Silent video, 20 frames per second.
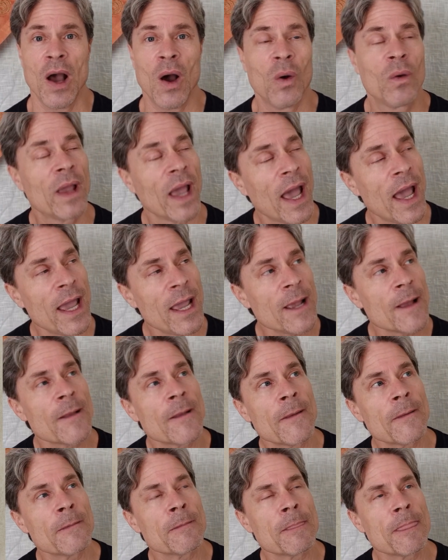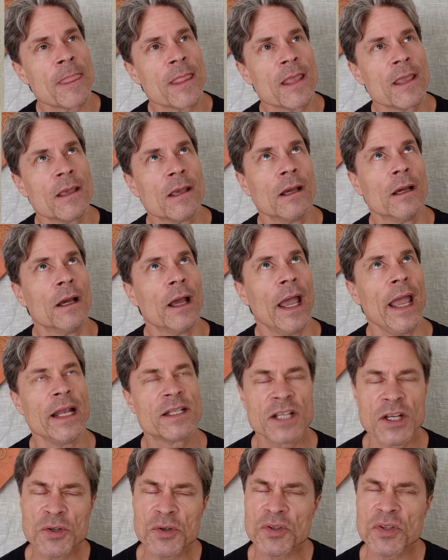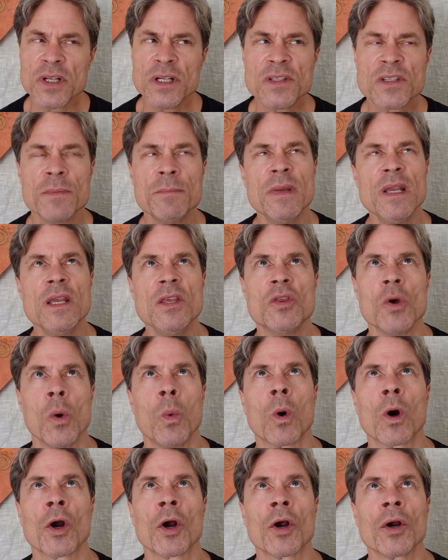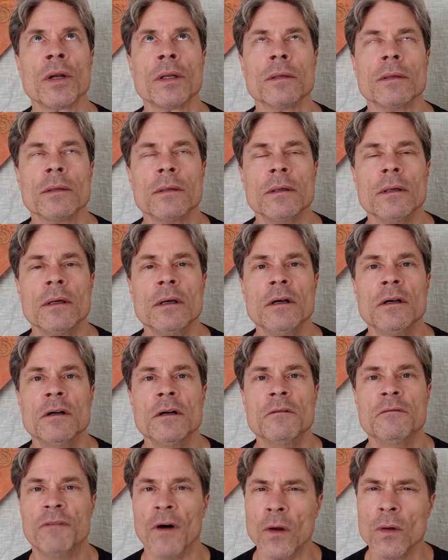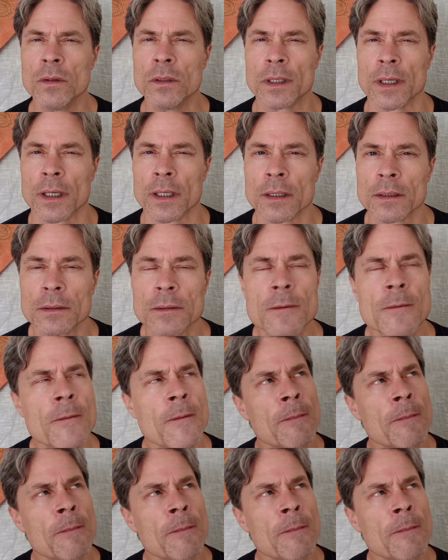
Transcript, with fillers: Okay? It's interesting to me, the word vulgar